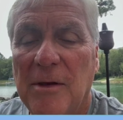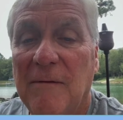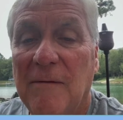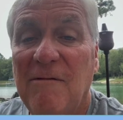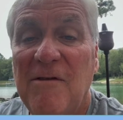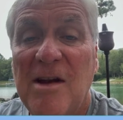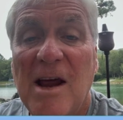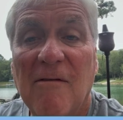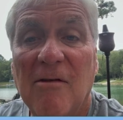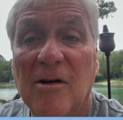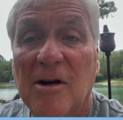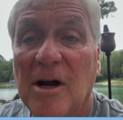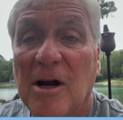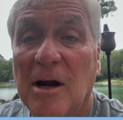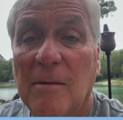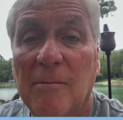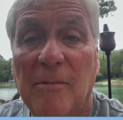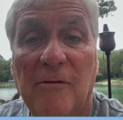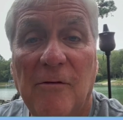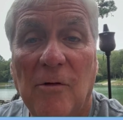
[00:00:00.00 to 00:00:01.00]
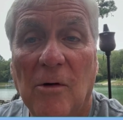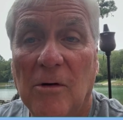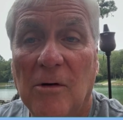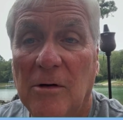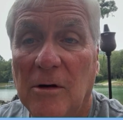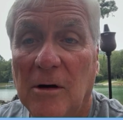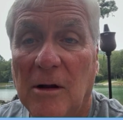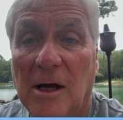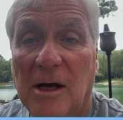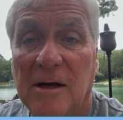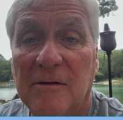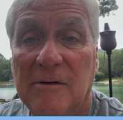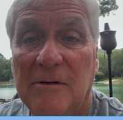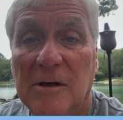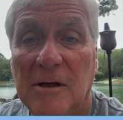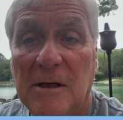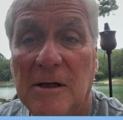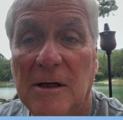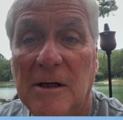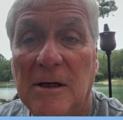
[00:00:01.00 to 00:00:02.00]
Have never done it before in their life.
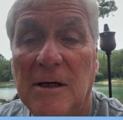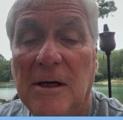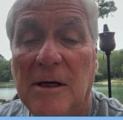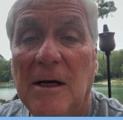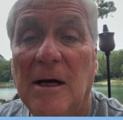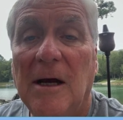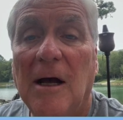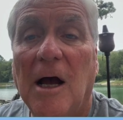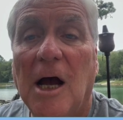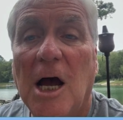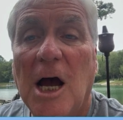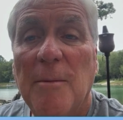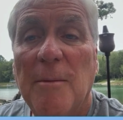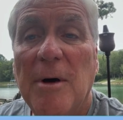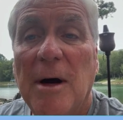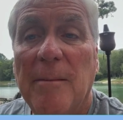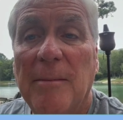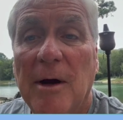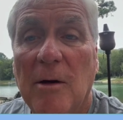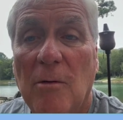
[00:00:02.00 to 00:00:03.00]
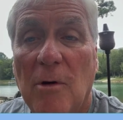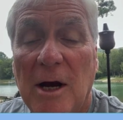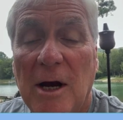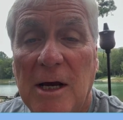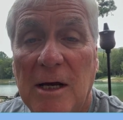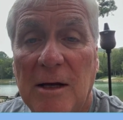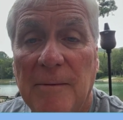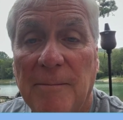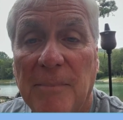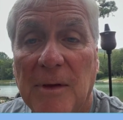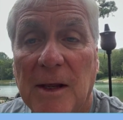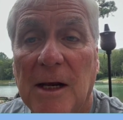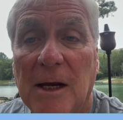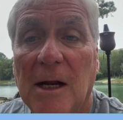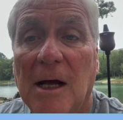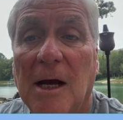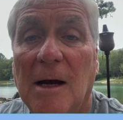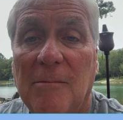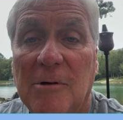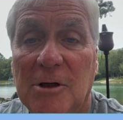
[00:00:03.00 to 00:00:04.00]
I'm on my way and
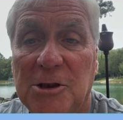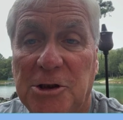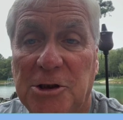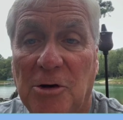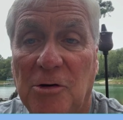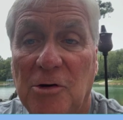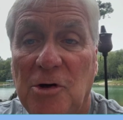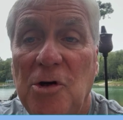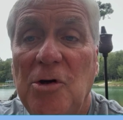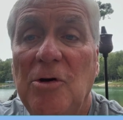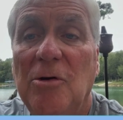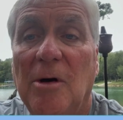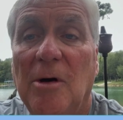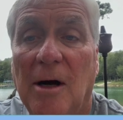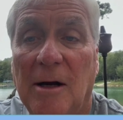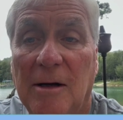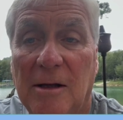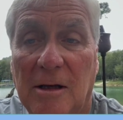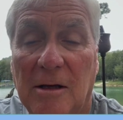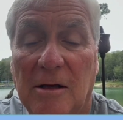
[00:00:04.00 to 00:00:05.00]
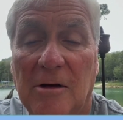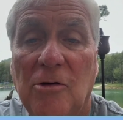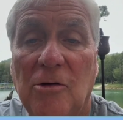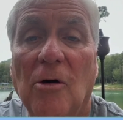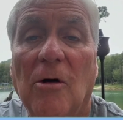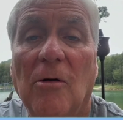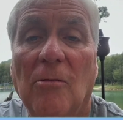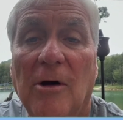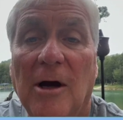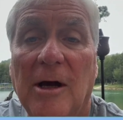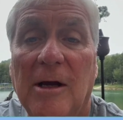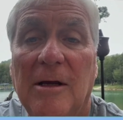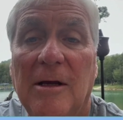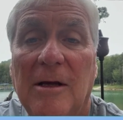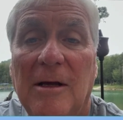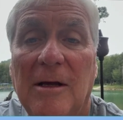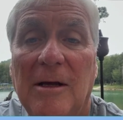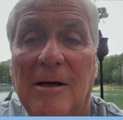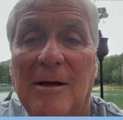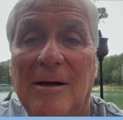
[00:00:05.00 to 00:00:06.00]
I'm going to show you how to get on your way.
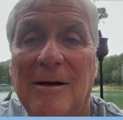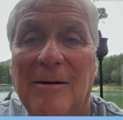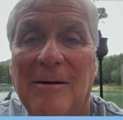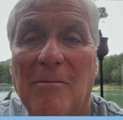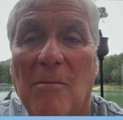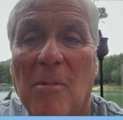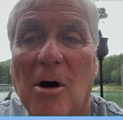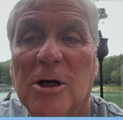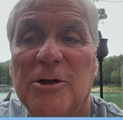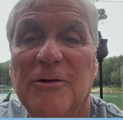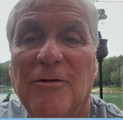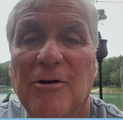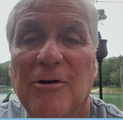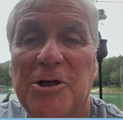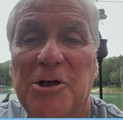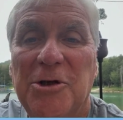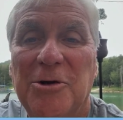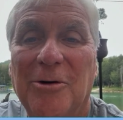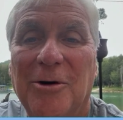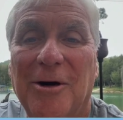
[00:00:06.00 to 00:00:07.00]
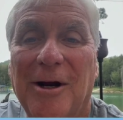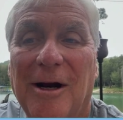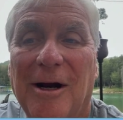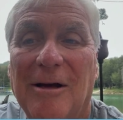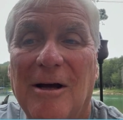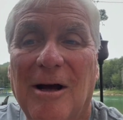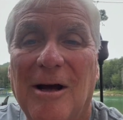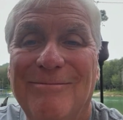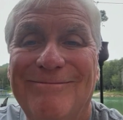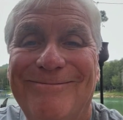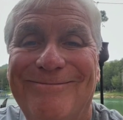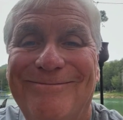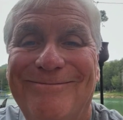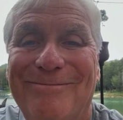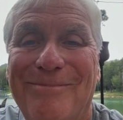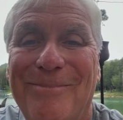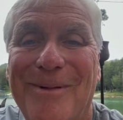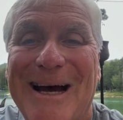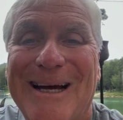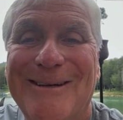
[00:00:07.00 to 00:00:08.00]
MarksFreeTour.com.
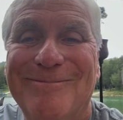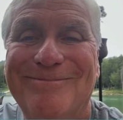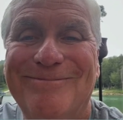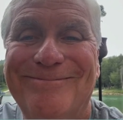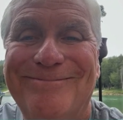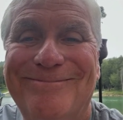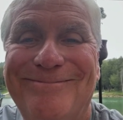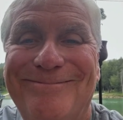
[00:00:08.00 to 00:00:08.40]
Bye.